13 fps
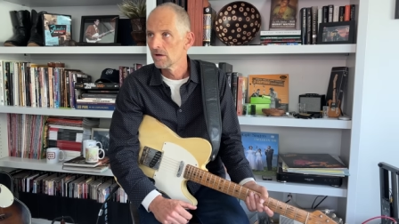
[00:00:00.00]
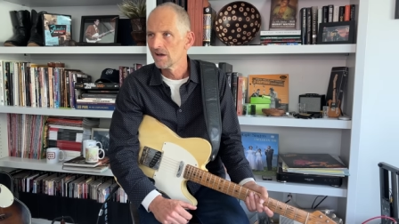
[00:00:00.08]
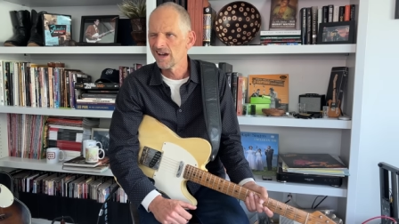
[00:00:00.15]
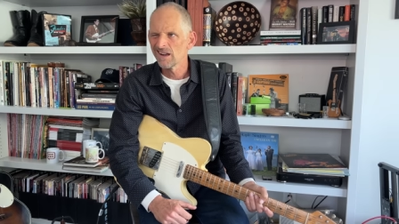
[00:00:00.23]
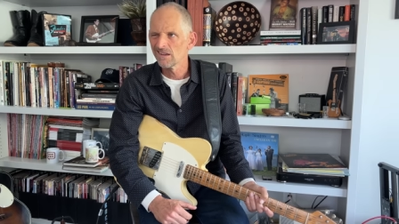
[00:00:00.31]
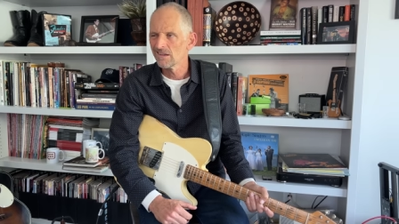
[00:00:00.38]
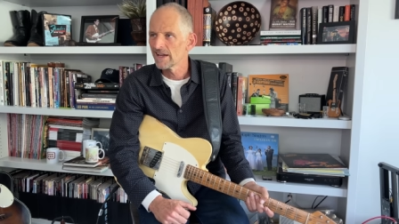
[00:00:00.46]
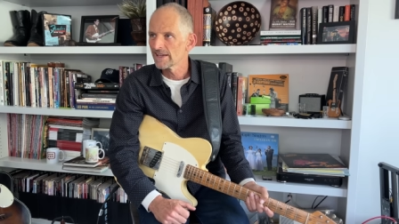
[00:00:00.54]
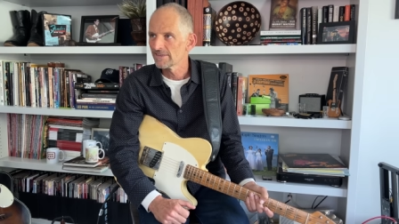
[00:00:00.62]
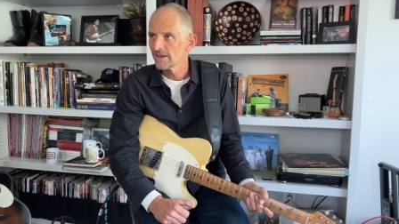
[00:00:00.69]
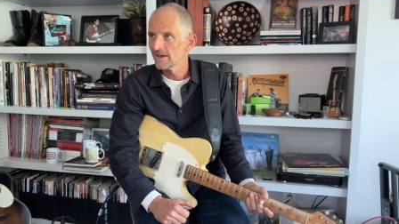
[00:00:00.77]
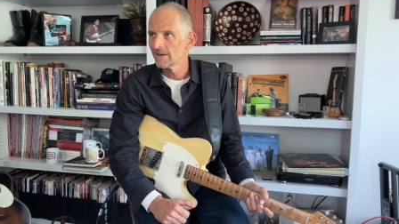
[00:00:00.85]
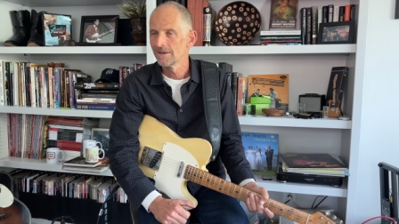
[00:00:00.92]
I don't like
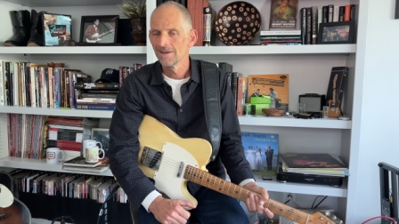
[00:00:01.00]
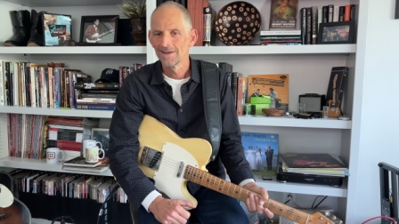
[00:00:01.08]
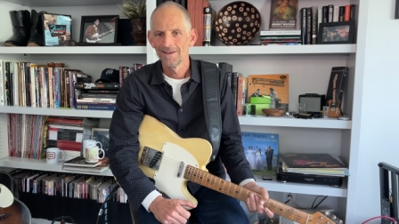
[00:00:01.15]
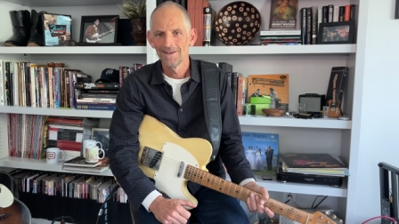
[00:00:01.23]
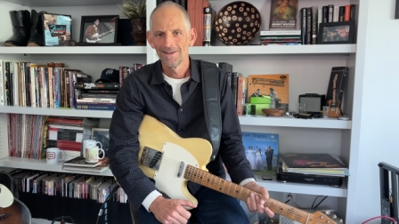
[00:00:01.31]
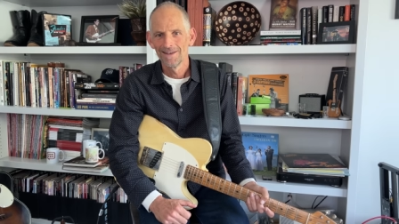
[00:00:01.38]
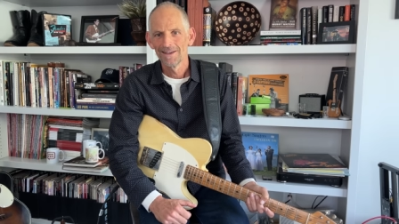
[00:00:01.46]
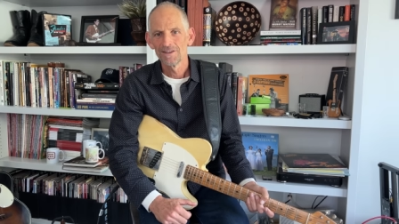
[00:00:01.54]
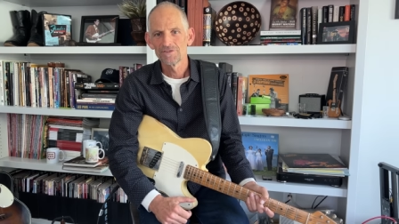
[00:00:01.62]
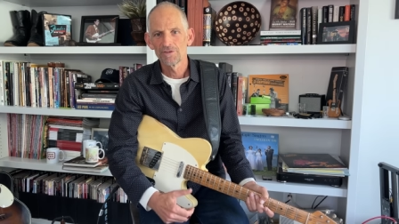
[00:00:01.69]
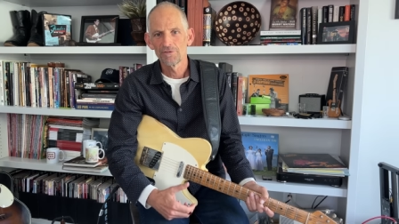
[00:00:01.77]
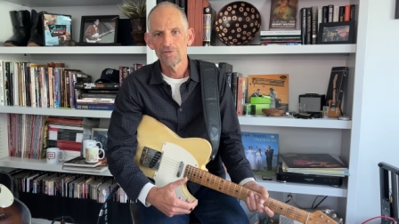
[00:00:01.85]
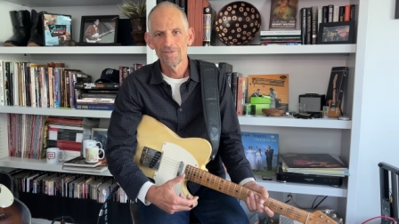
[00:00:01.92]
that is
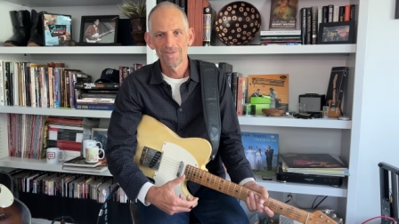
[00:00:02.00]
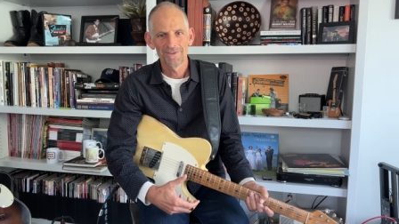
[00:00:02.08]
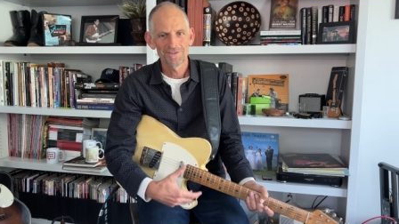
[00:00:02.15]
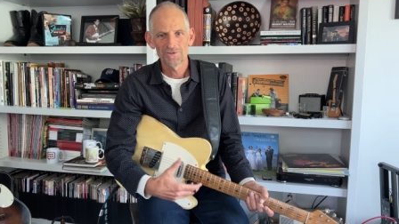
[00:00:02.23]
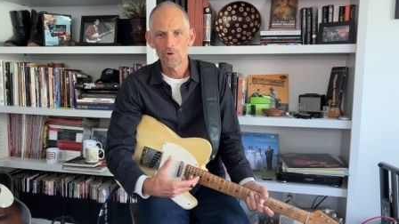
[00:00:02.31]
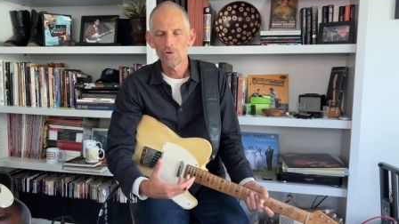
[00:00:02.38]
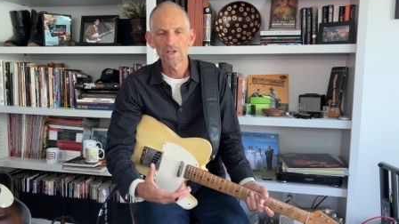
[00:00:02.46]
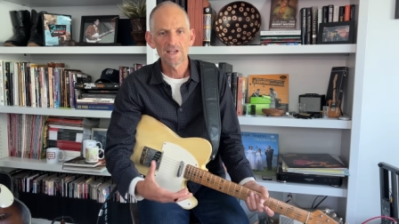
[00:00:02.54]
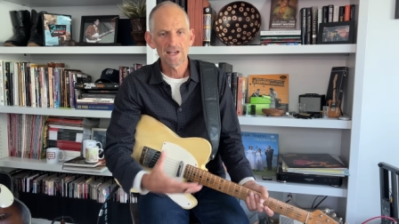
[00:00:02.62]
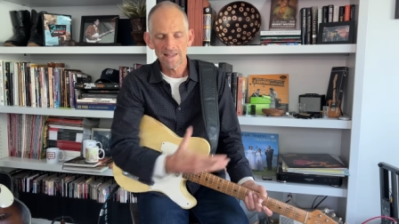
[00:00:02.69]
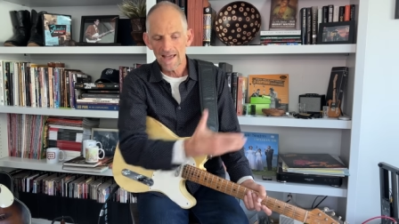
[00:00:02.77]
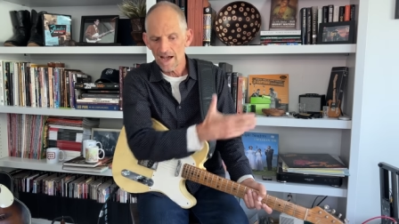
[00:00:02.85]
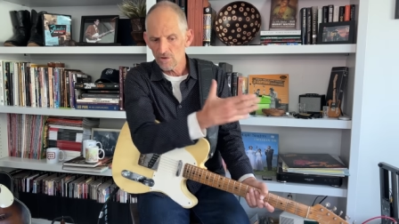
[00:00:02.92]
it totally
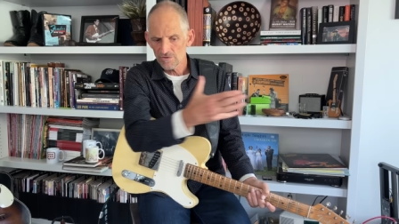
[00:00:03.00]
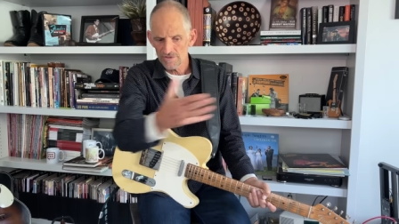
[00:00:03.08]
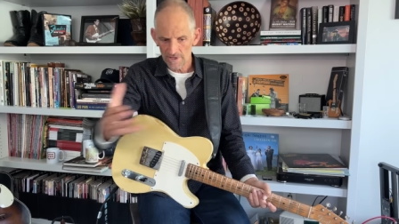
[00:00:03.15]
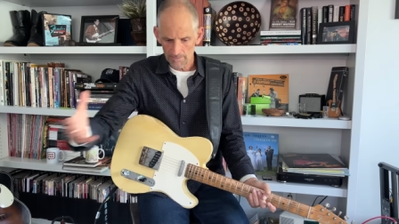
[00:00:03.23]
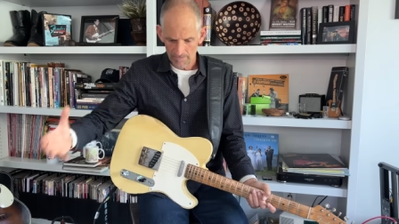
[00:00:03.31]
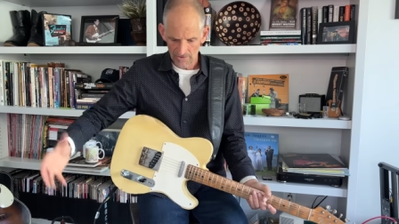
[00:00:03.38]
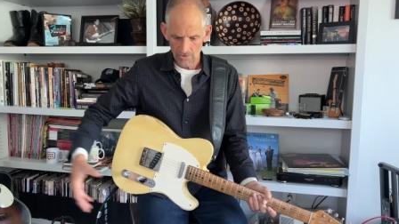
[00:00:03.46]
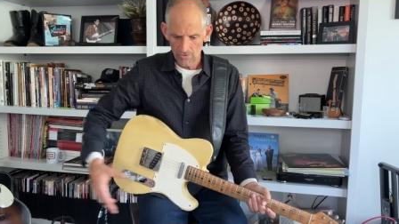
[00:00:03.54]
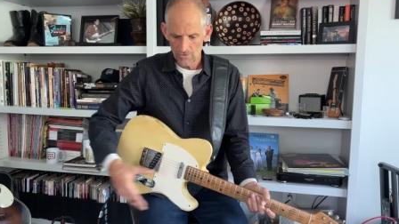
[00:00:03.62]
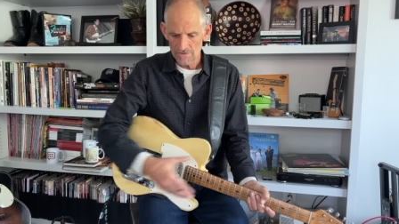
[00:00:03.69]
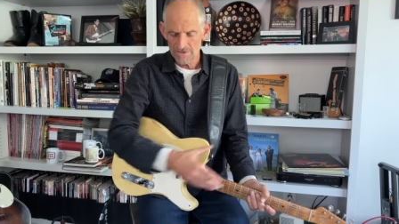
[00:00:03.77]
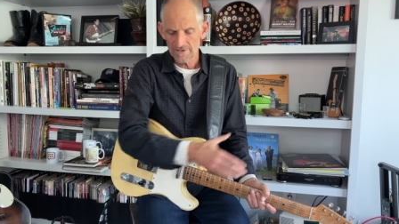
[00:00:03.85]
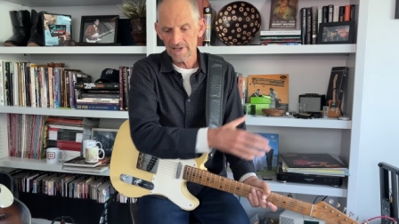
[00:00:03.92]
clouds up the whole
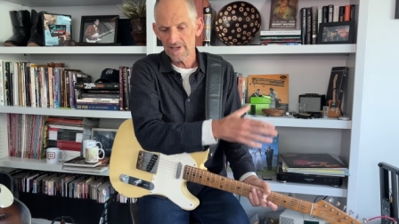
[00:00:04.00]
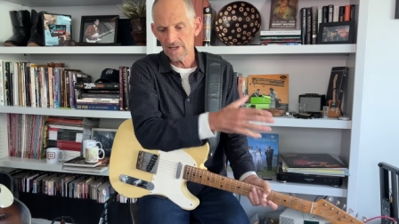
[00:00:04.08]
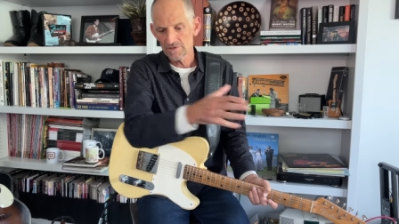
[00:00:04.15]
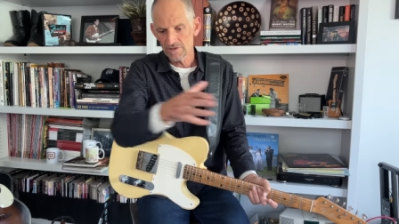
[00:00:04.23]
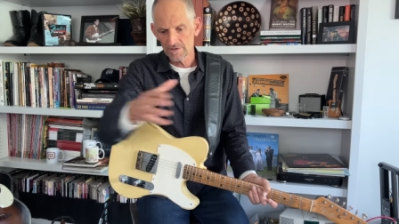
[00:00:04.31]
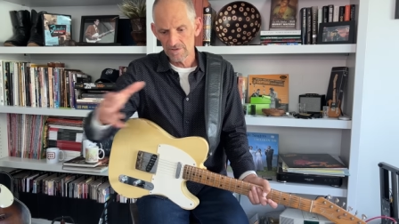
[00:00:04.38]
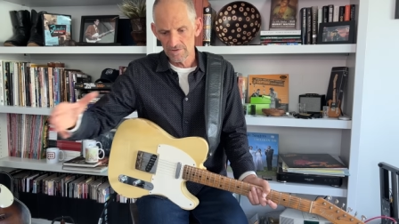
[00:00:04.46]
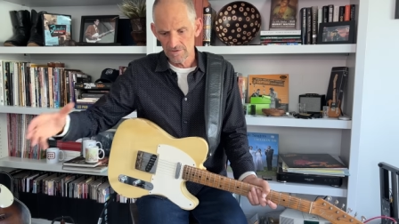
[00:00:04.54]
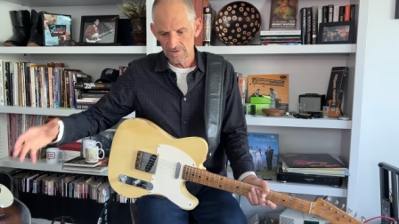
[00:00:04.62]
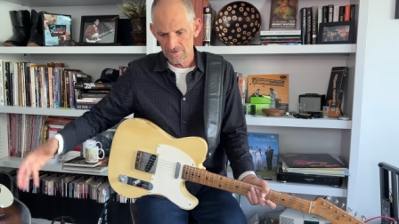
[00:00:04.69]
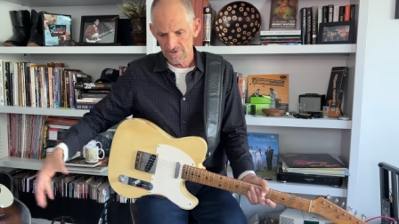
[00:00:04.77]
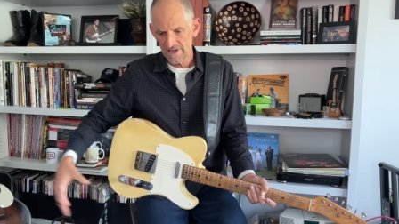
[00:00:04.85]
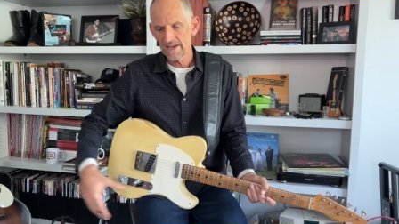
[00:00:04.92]
stage. It
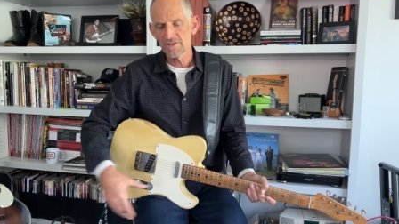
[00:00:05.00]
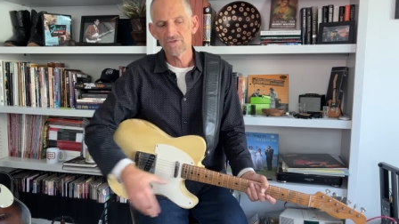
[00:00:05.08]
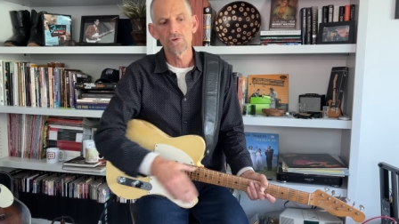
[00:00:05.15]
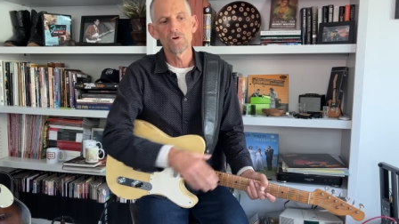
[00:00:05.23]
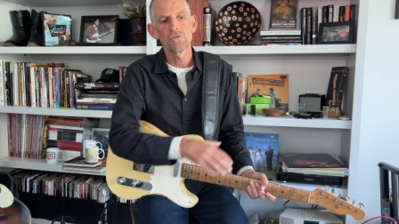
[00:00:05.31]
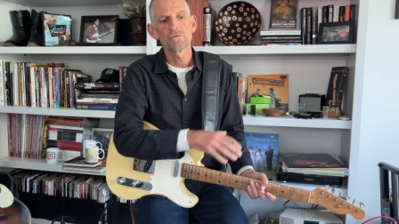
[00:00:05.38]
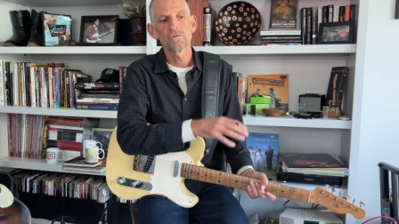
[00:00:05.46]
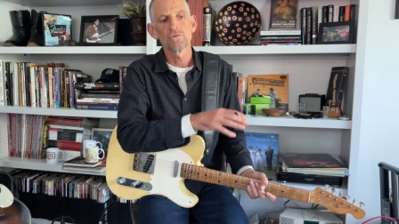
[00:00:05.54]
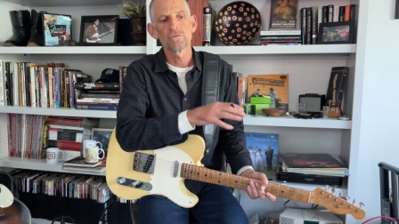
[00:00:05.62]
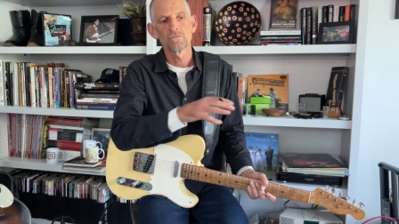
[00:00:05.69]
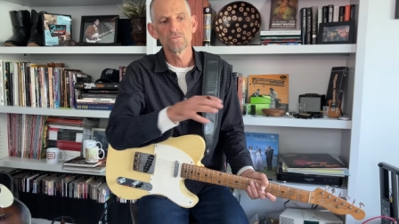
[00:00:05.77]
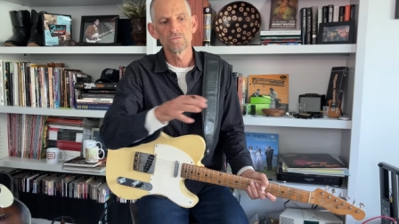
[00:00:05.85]
just takes over.